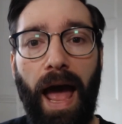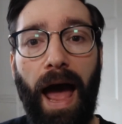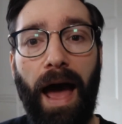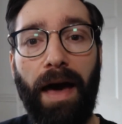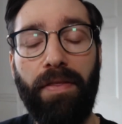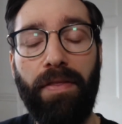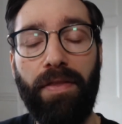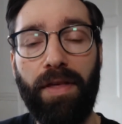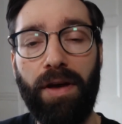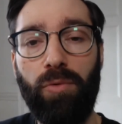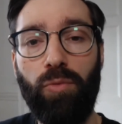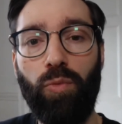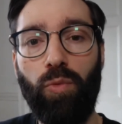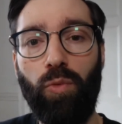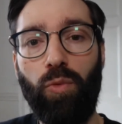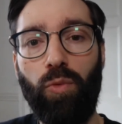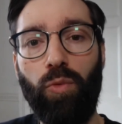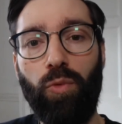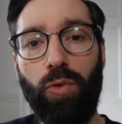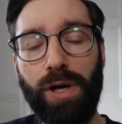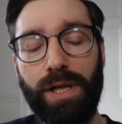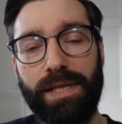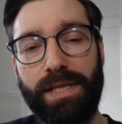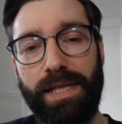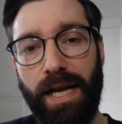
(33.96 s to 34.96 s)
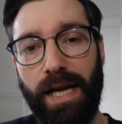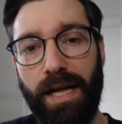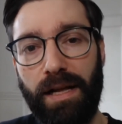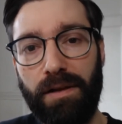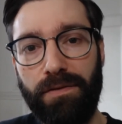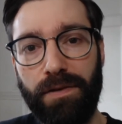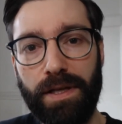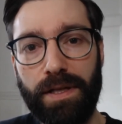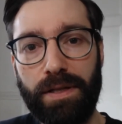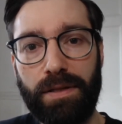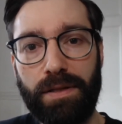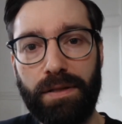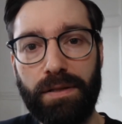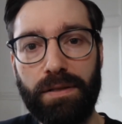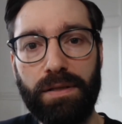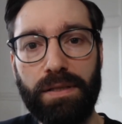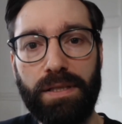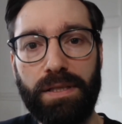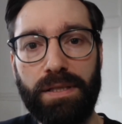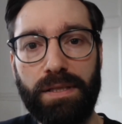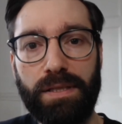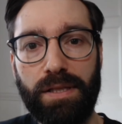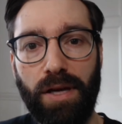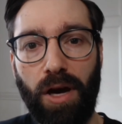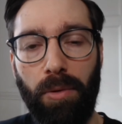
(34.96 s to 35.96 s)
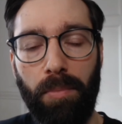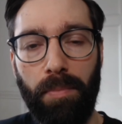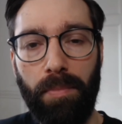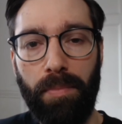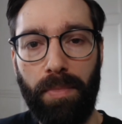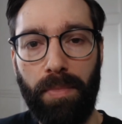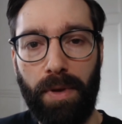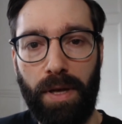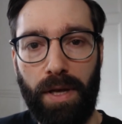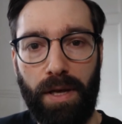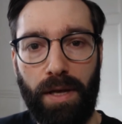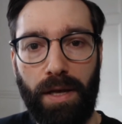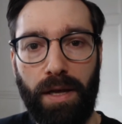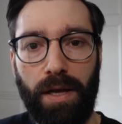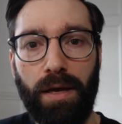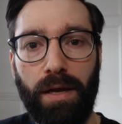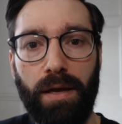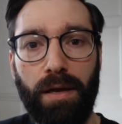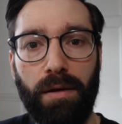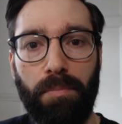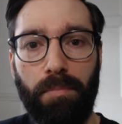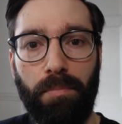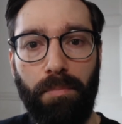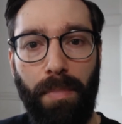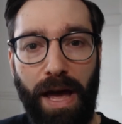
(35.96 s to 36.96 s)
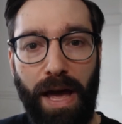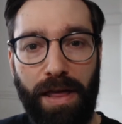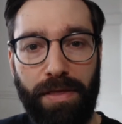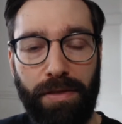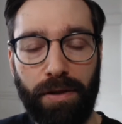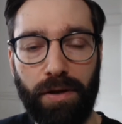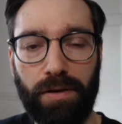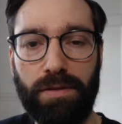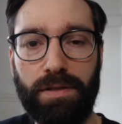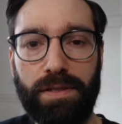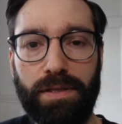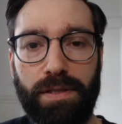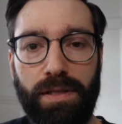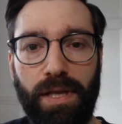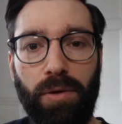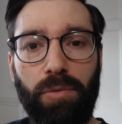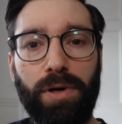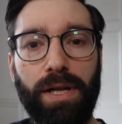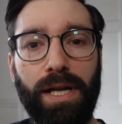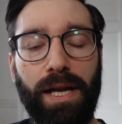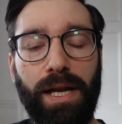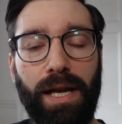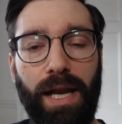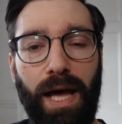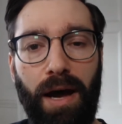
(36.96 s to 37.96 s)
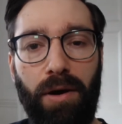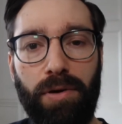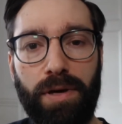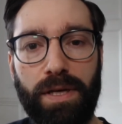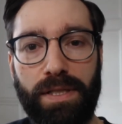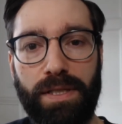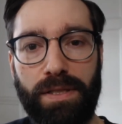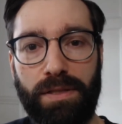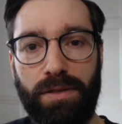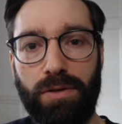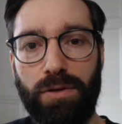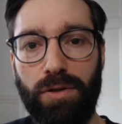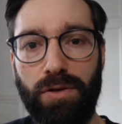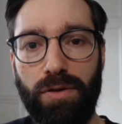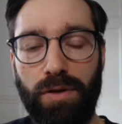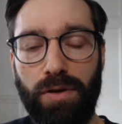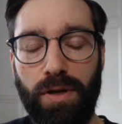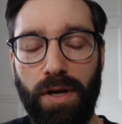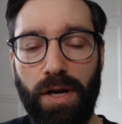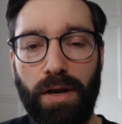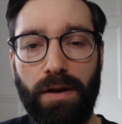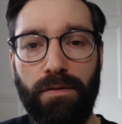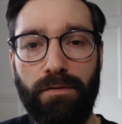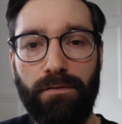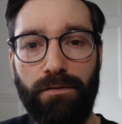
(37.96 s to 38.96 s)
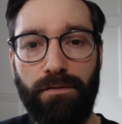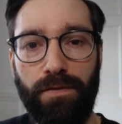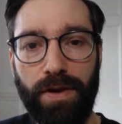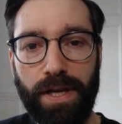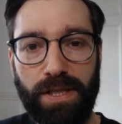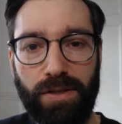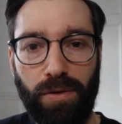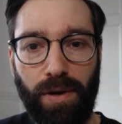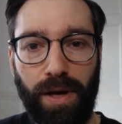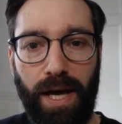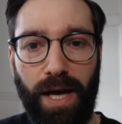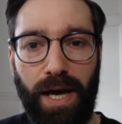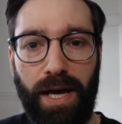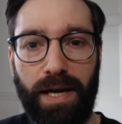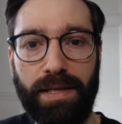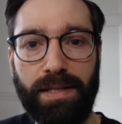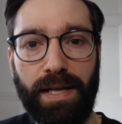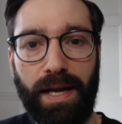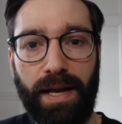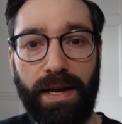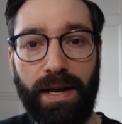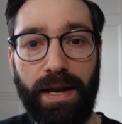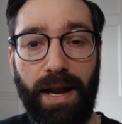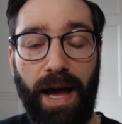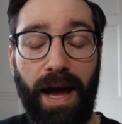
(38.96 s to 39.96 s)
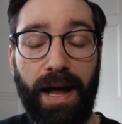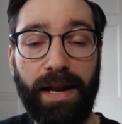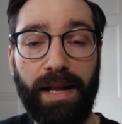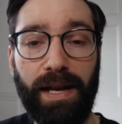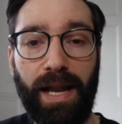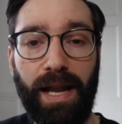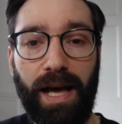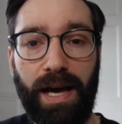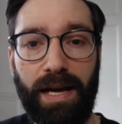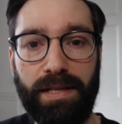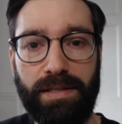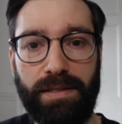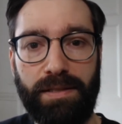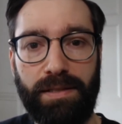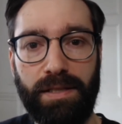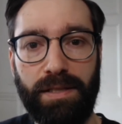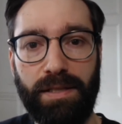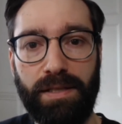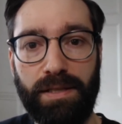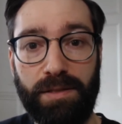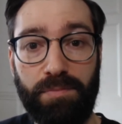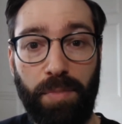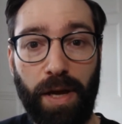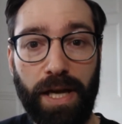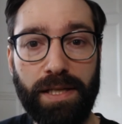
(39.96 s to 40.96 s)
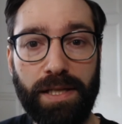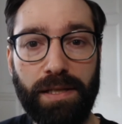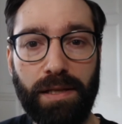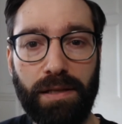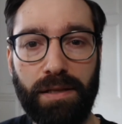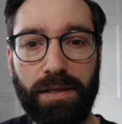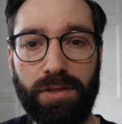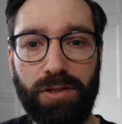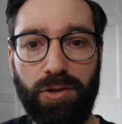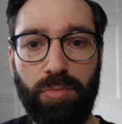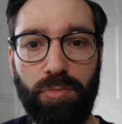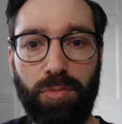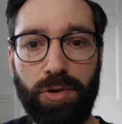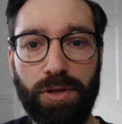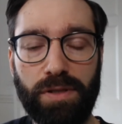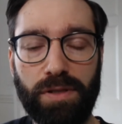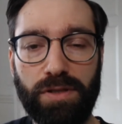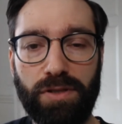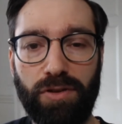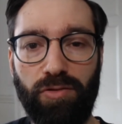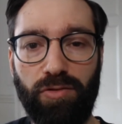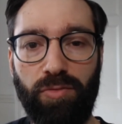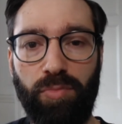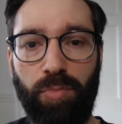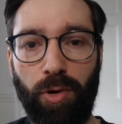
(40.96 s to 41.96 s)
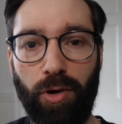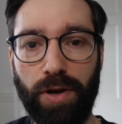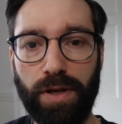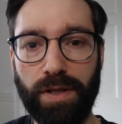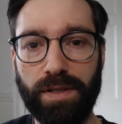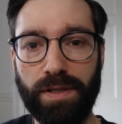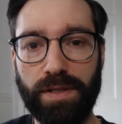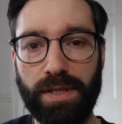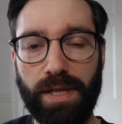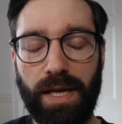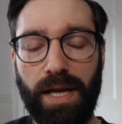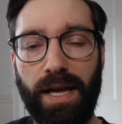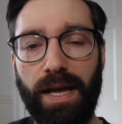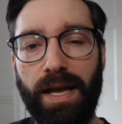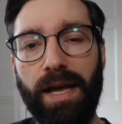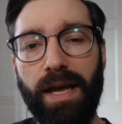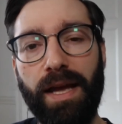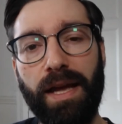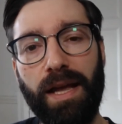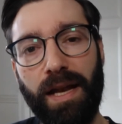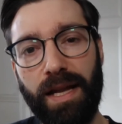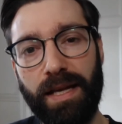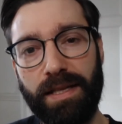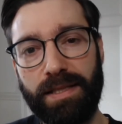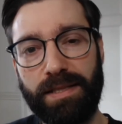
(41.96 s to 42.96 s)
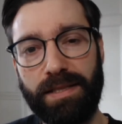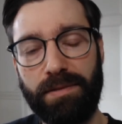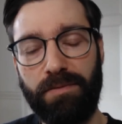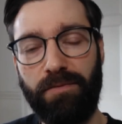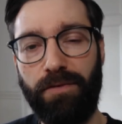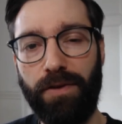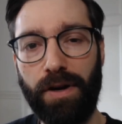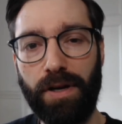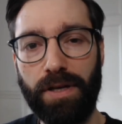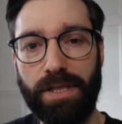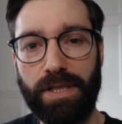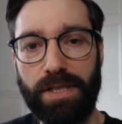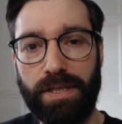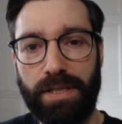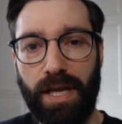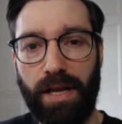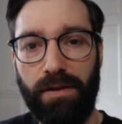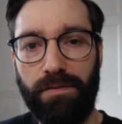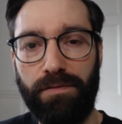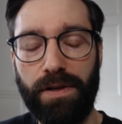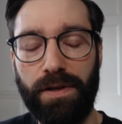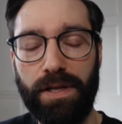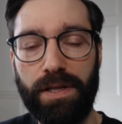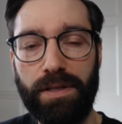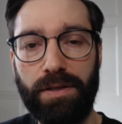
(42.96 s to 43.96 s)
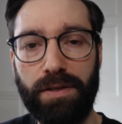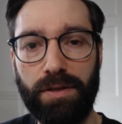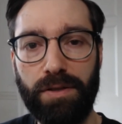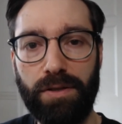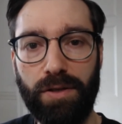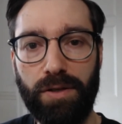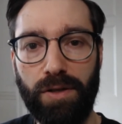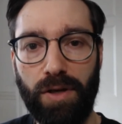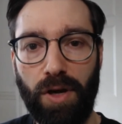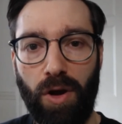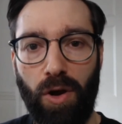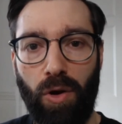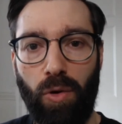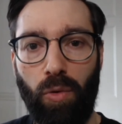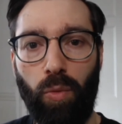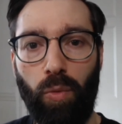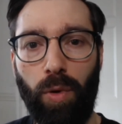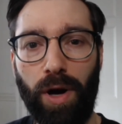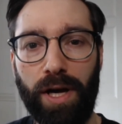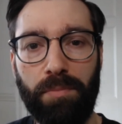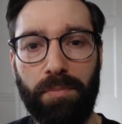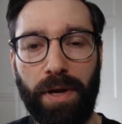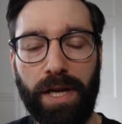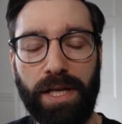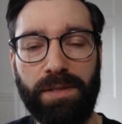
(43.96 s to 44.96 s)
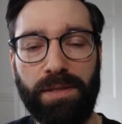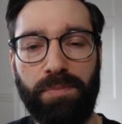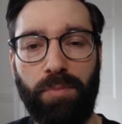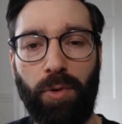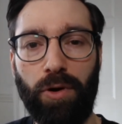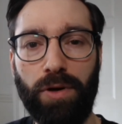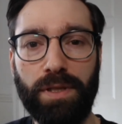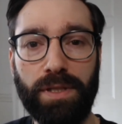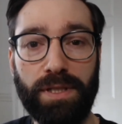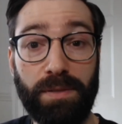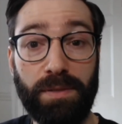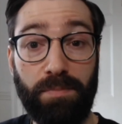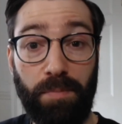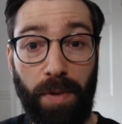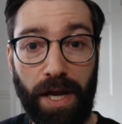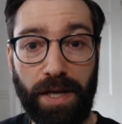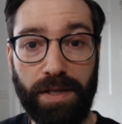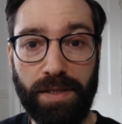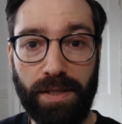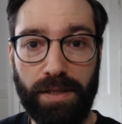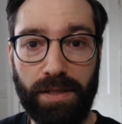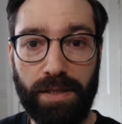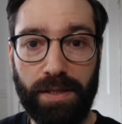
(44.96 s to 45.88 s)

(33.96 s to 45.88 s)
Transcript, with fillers: And then we'll delve into some methods that will allow us to visualize and analyze the spatial distributions of points. Let's first delve into what makes point space